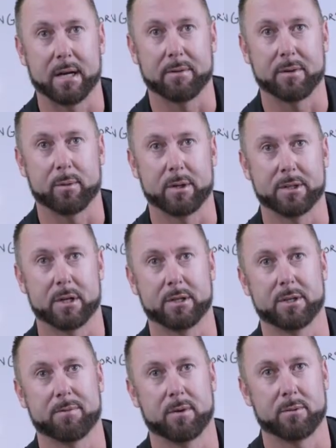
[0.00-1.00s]
here if you want to
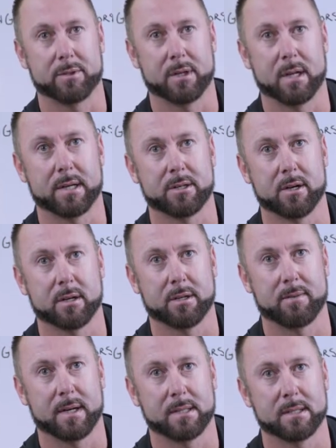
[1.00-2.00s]
charge your phones and electronic
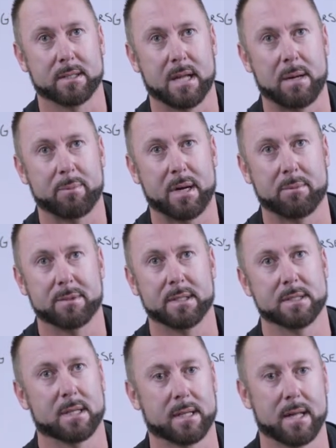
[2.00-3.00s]
devices, laptops,
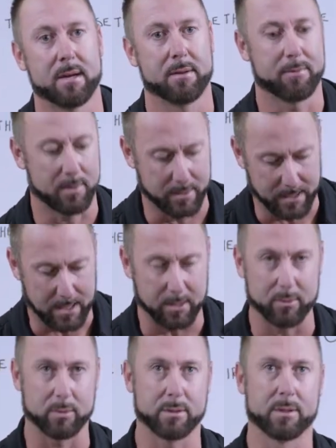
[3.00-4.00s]
things like that on the front of the
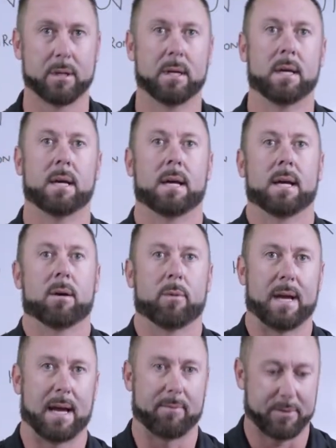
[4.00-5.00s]
IronHorse.
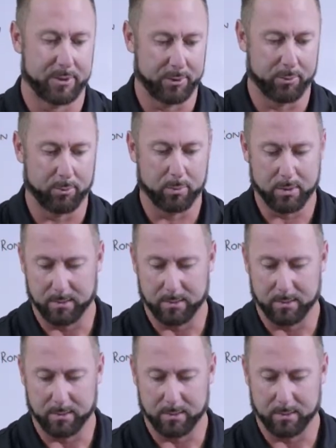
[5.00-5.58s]
We have two